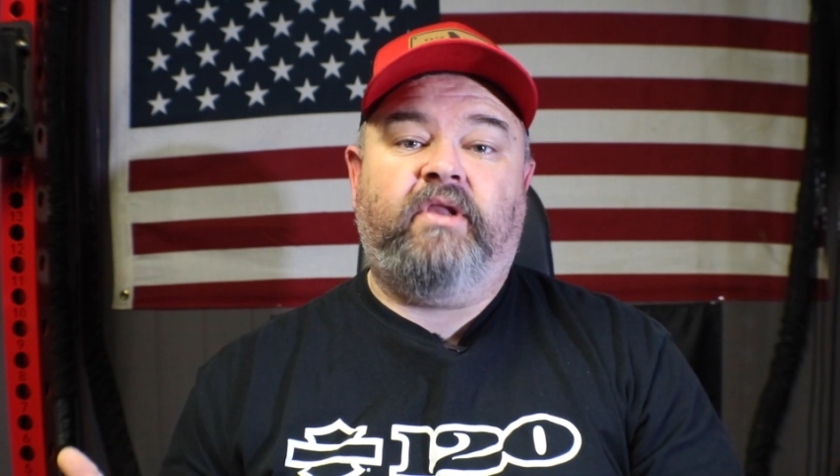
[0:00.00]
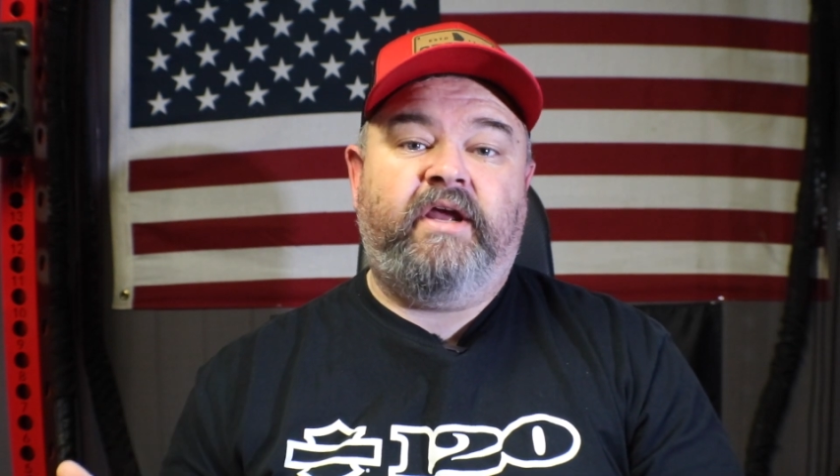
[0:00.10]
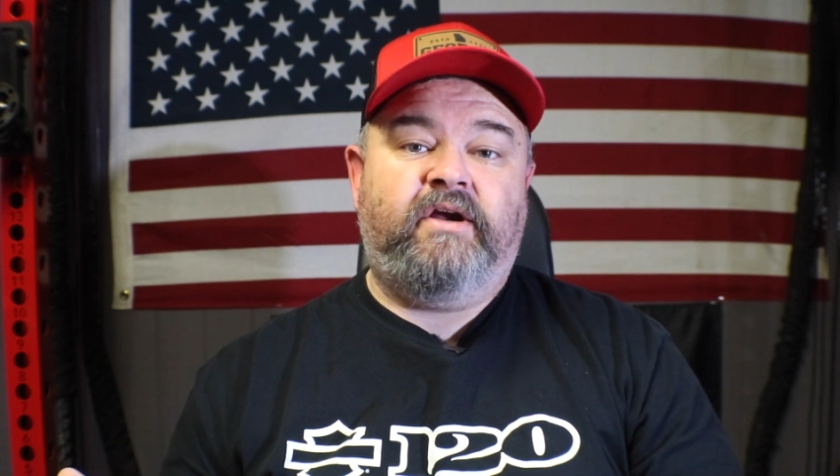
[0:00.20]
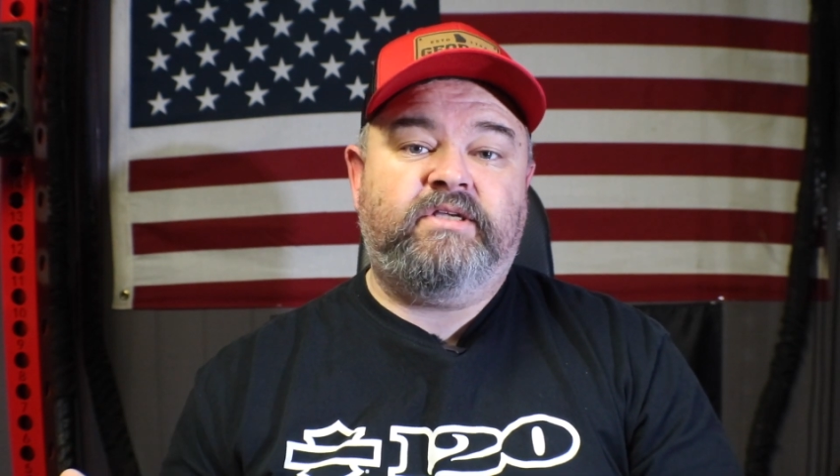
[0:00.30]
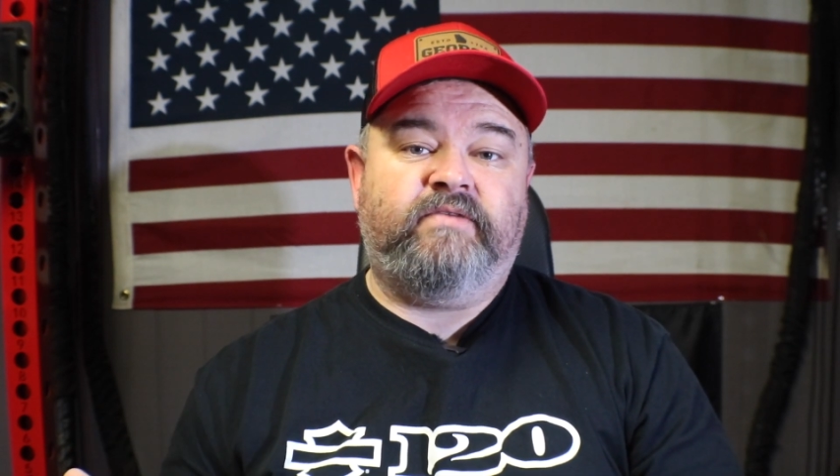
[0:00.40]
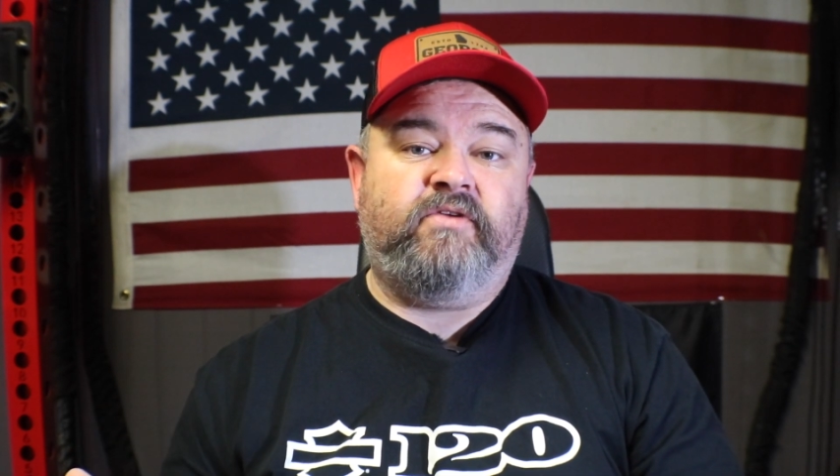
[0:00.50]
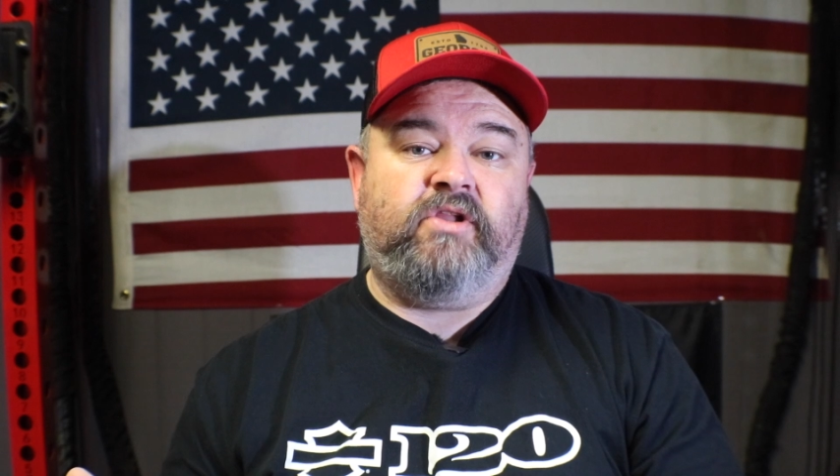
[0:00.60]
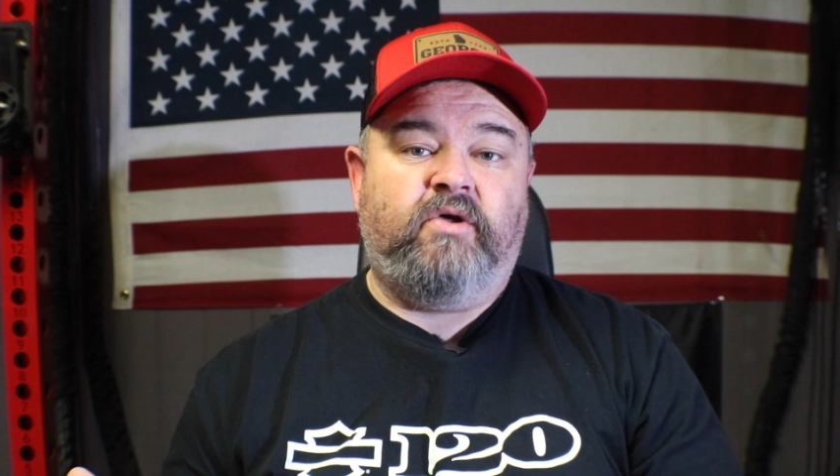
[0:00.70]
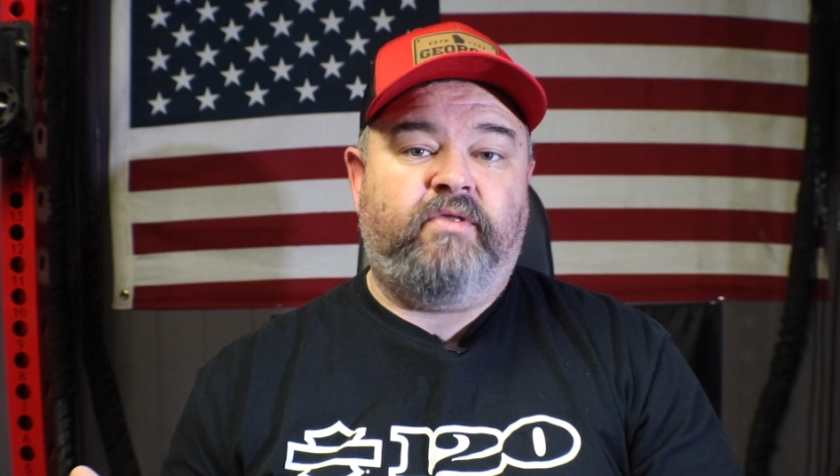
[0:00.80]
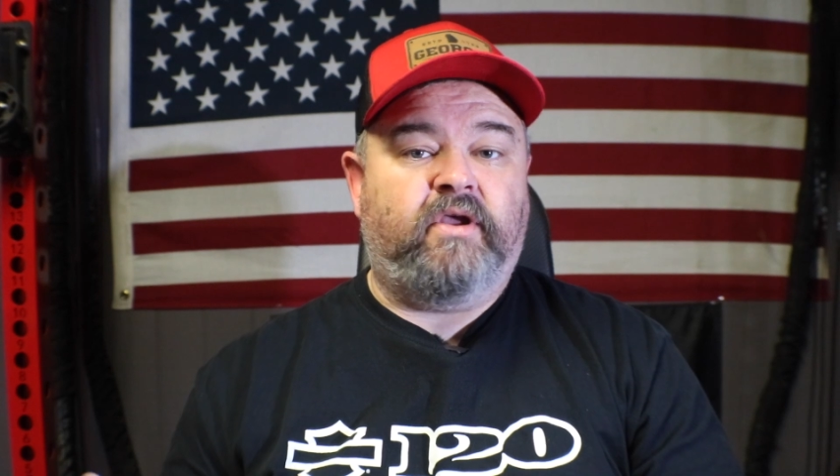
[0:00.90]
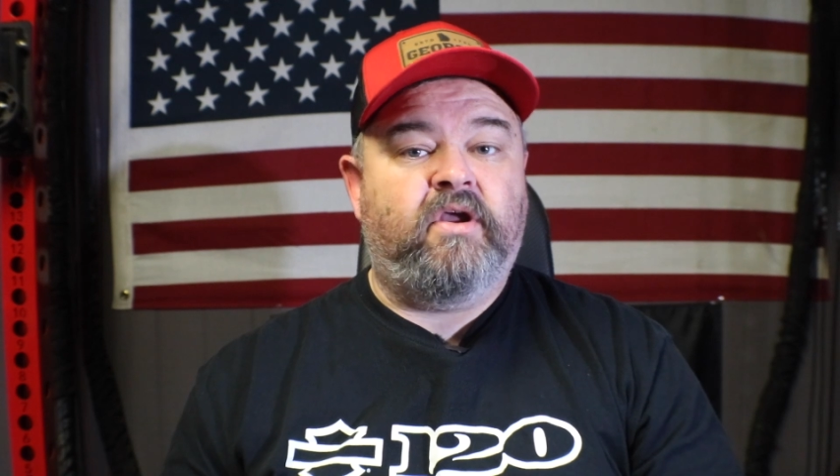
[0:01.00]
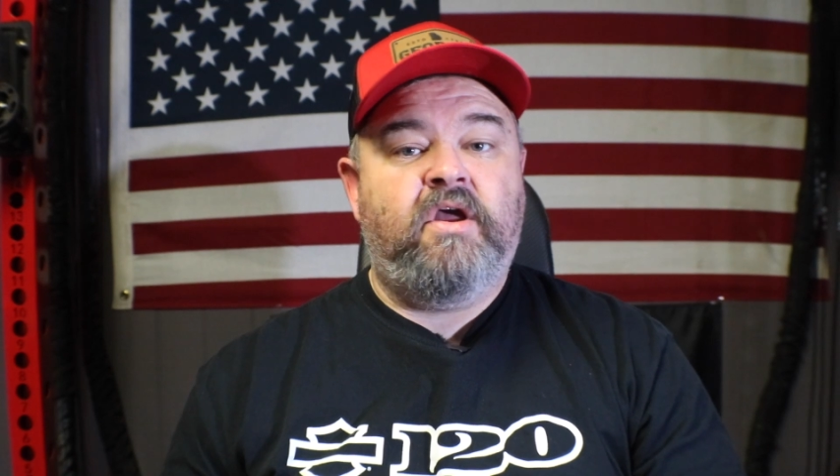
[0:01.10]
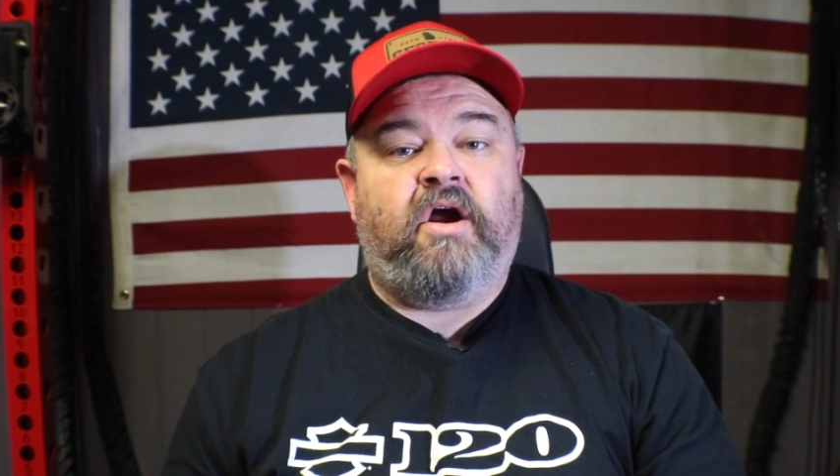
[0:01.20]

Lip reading: layers of clothing?